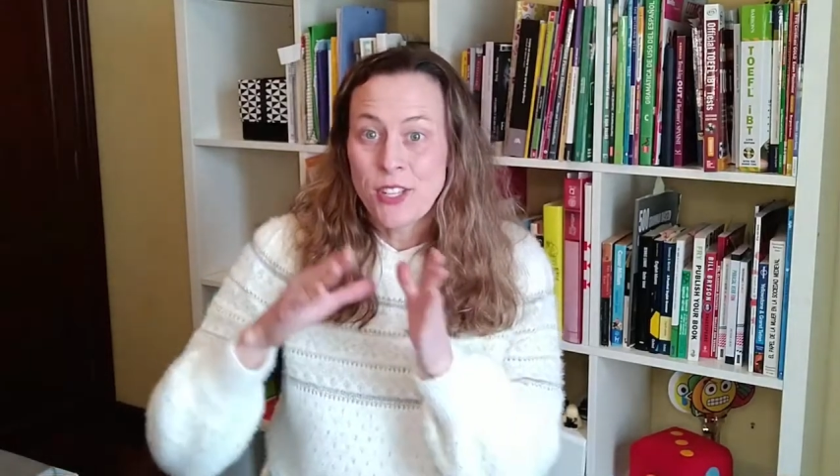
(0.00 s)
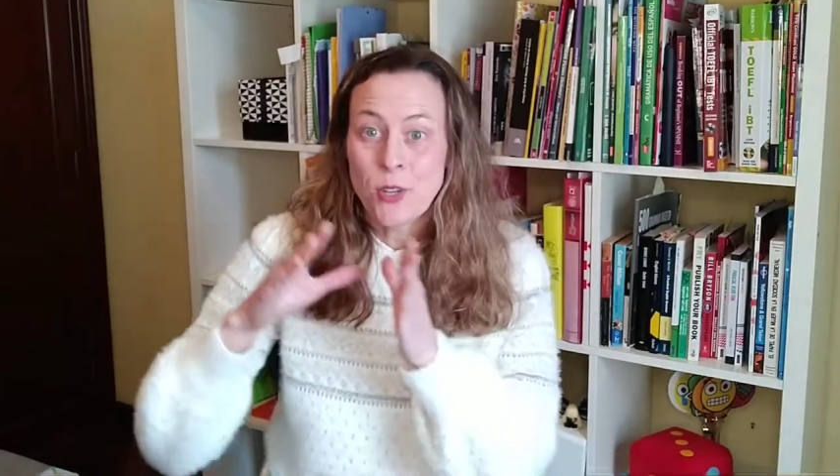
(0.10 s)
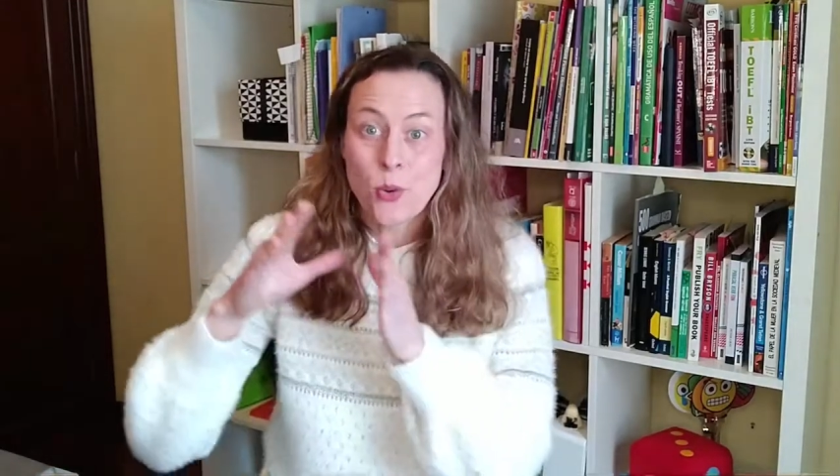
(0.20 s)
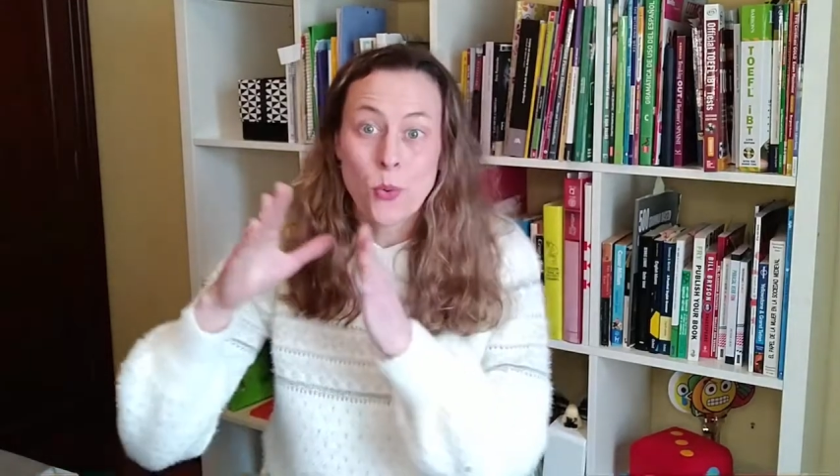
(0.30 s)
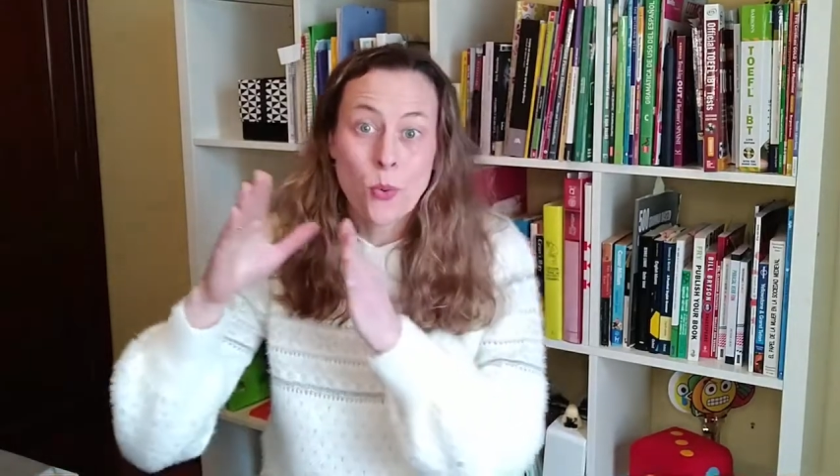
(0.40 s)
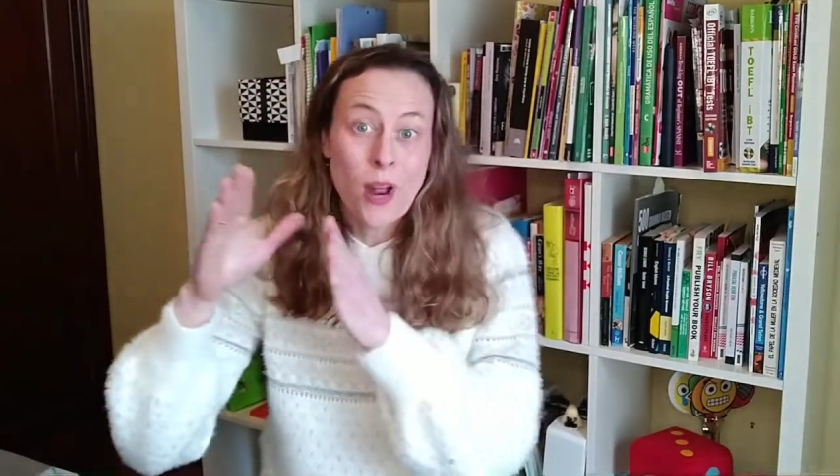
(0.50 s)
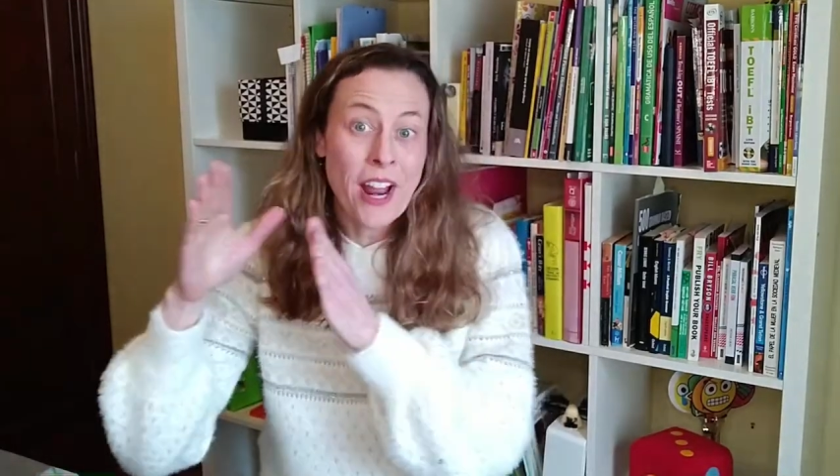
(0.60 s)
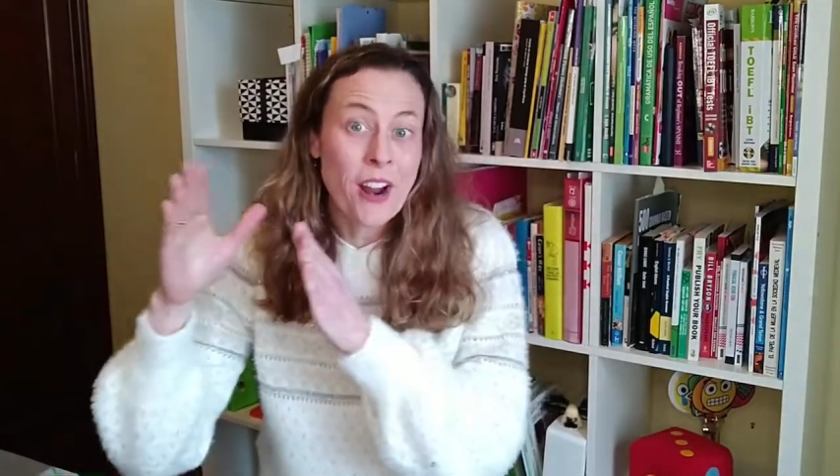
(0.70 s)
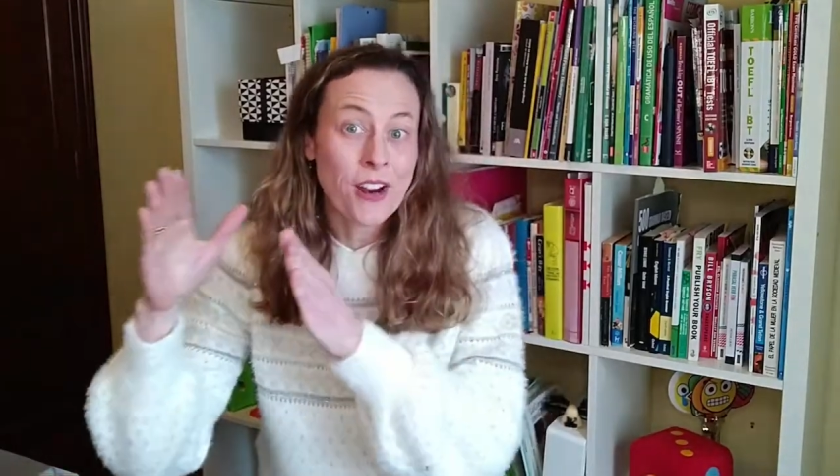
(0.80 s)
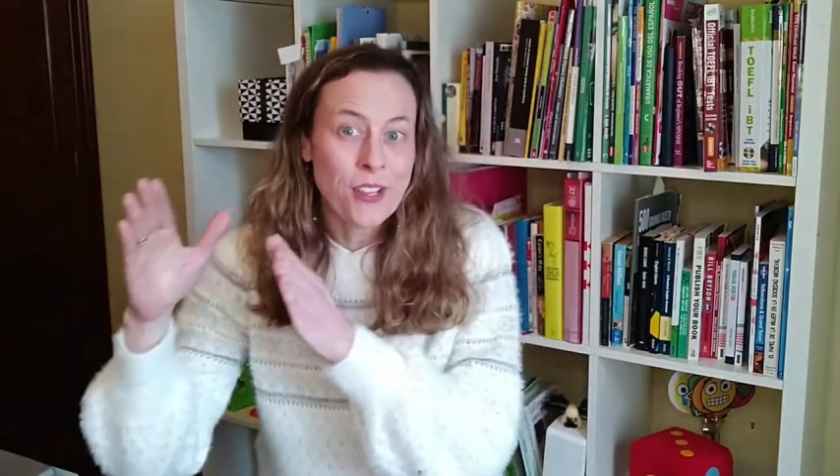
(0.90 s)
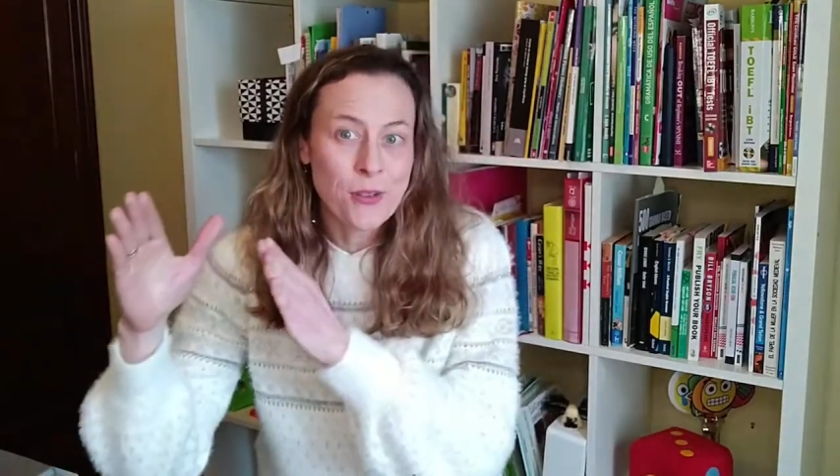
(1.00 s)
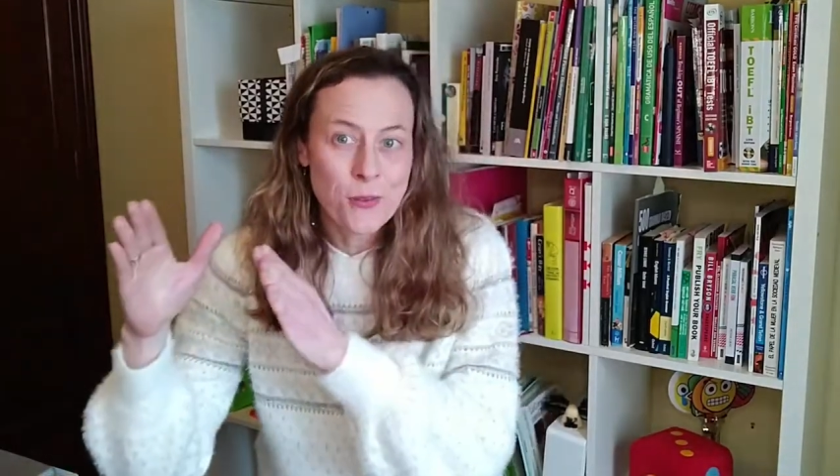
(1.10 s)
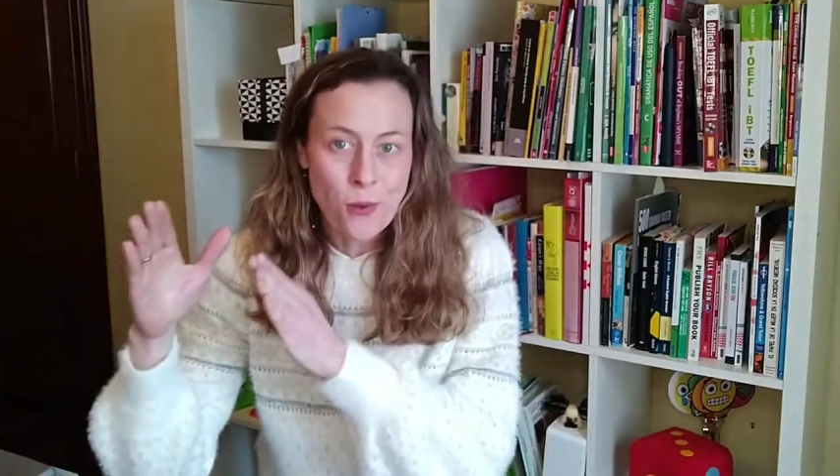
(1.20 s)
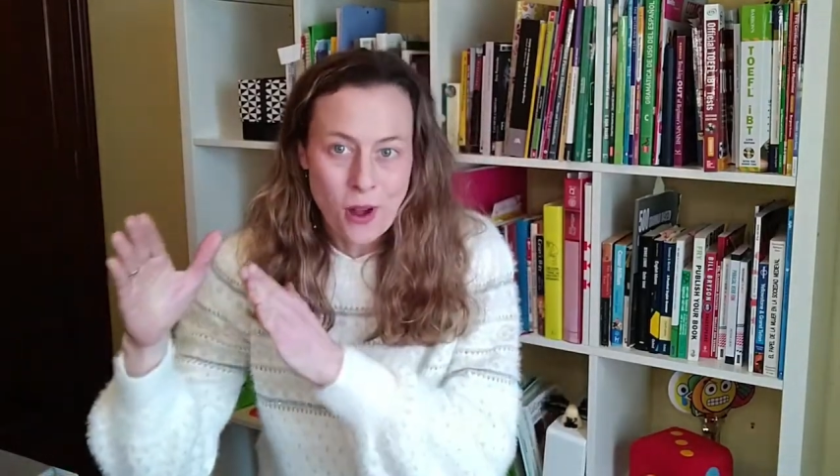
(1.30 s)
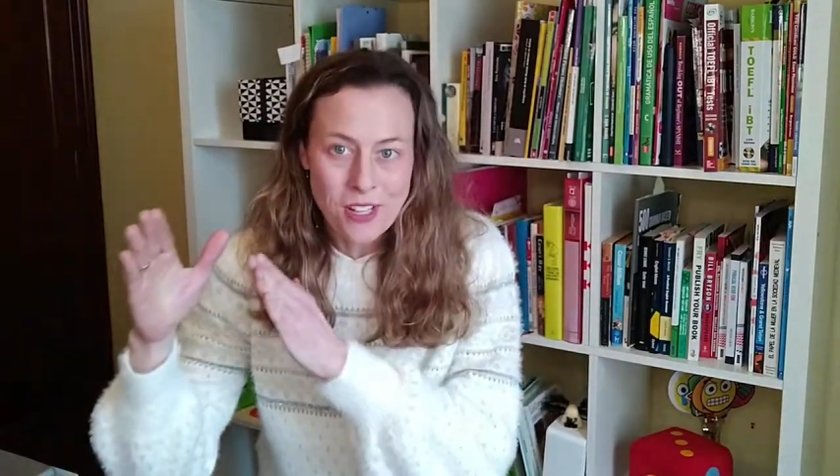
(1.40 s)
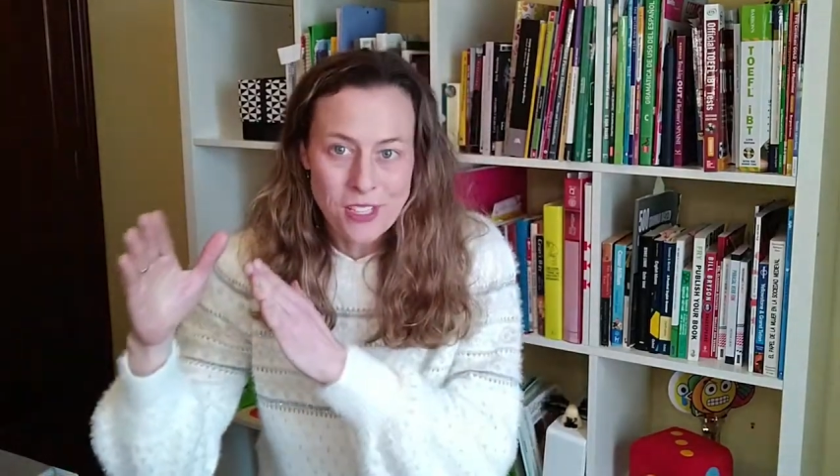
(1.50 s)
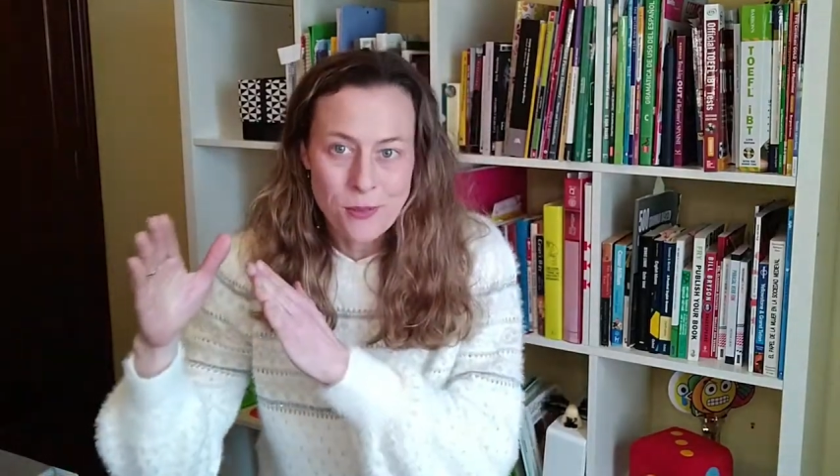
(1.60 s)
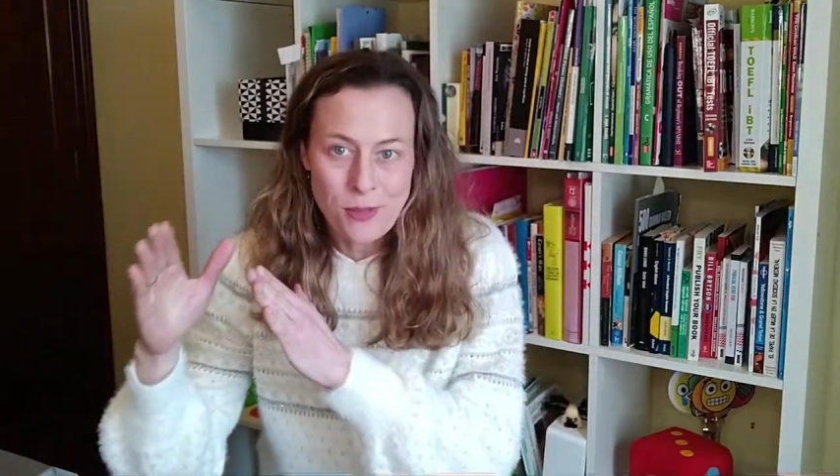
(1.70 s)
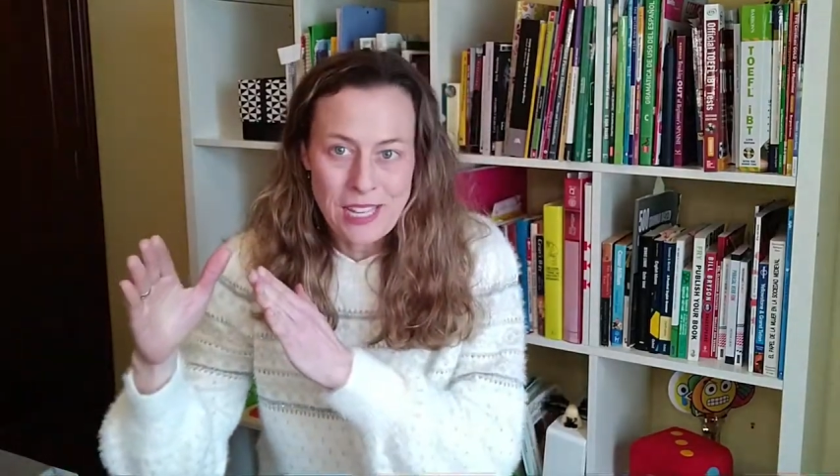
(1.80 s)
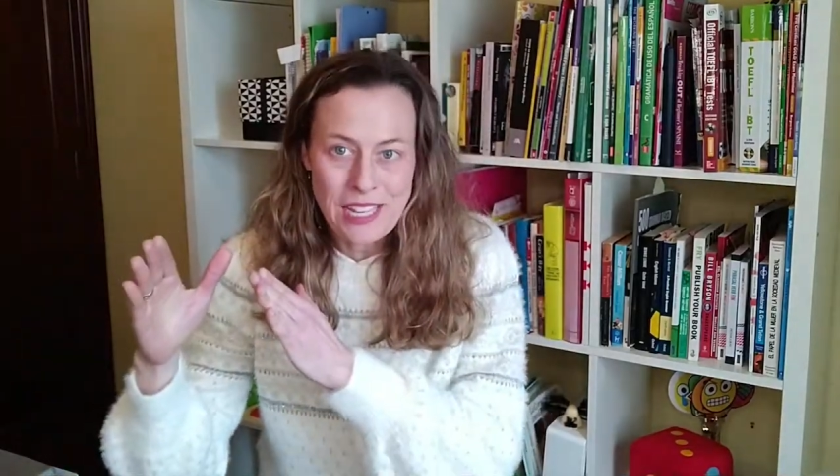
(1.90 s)
to where you want
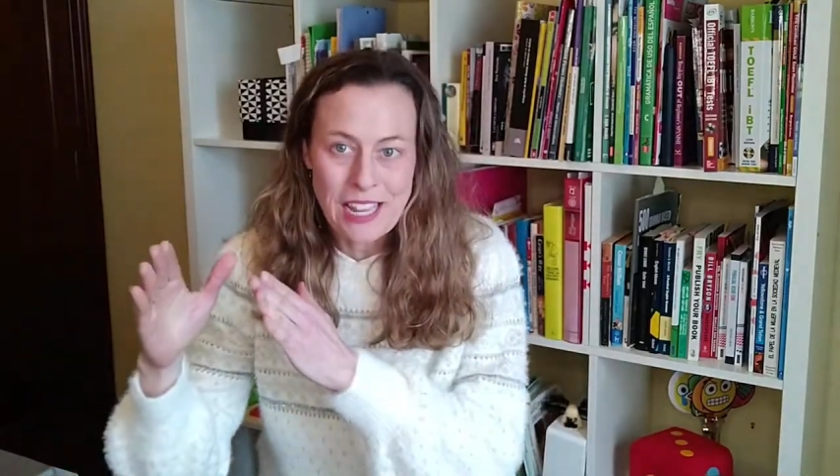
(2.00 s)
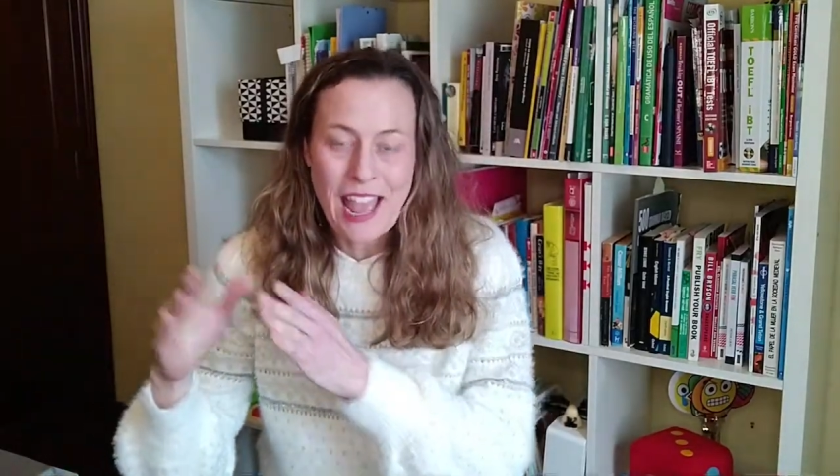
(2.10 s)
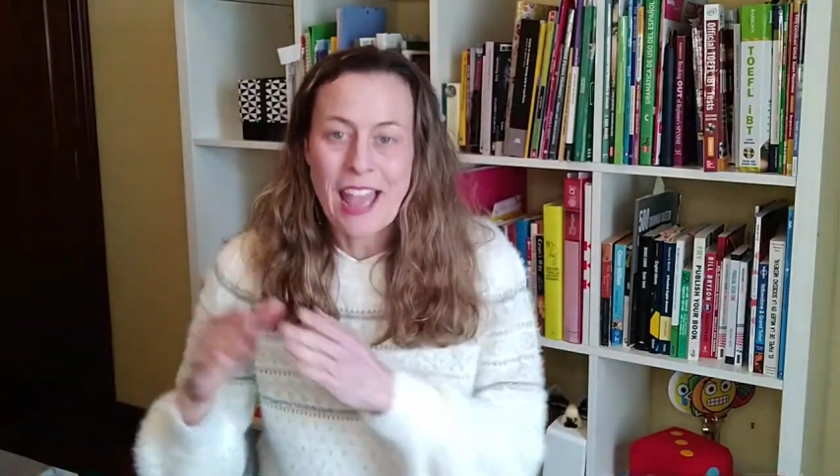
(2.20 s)
to be